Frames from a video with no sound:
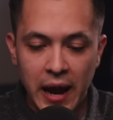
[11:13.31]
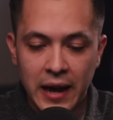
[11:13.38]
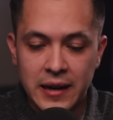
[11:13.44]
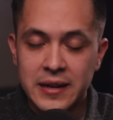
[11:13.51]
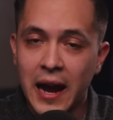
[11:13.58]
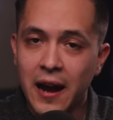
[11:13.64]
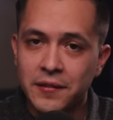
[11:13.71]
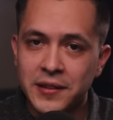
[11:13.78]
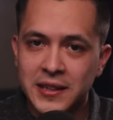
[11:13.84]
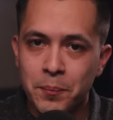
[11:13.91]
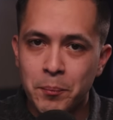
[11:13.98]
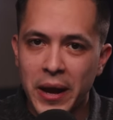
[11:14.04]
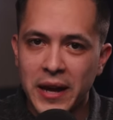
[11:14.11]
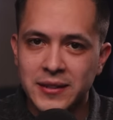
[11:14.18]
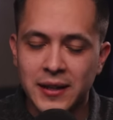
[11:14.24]
And now that
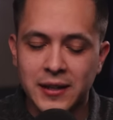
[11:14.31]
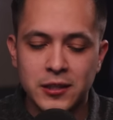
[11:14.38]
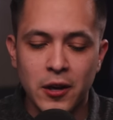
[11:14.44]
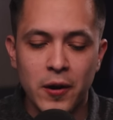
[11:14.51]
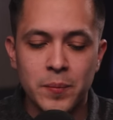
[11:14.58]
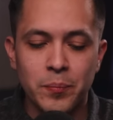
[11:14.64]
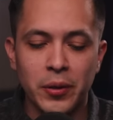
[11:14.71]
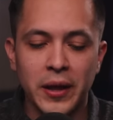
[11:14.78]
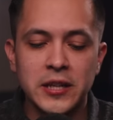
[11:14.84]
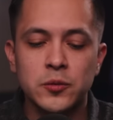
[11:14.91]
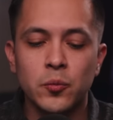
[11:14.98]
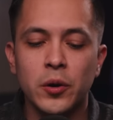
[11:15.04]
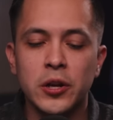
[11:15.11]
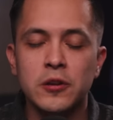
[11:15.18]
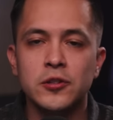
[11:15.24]
the basics are in
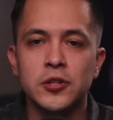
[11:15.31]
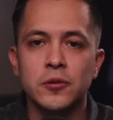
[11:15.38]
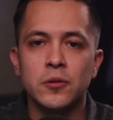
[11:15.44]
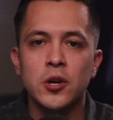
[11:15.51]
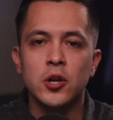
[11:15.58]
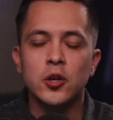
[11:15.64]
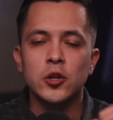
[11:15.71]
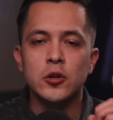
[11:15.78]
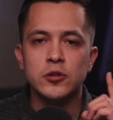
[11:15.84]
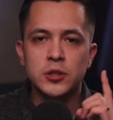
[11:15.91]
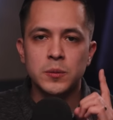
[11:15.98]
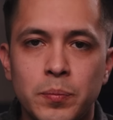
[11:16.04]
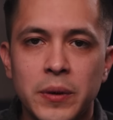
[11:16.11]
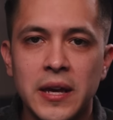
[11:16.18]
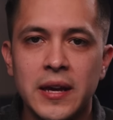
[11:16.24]
place, what do? You
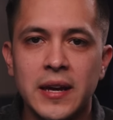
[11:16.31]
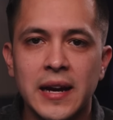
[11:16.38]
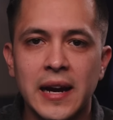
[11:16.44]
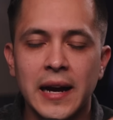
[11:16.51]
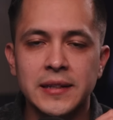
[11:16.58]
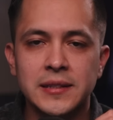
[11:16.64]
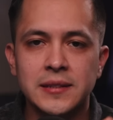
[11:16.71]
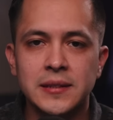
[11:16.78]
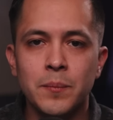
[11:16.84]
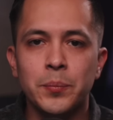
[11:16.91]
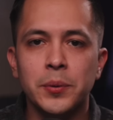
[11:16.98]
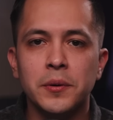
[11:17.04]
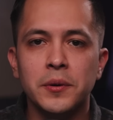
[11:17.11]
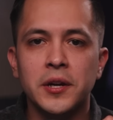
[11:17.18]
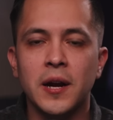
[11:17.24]
speak a
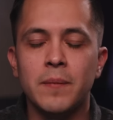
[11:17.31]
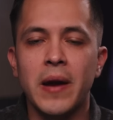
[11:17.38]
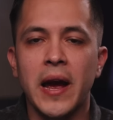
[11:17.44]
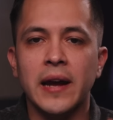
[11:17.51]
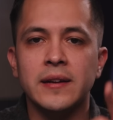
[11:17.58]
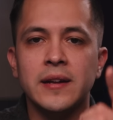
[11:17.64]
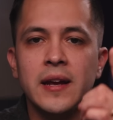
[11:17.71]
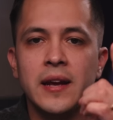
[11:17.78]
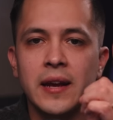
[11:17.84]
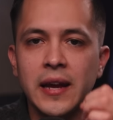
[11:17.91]
simple command.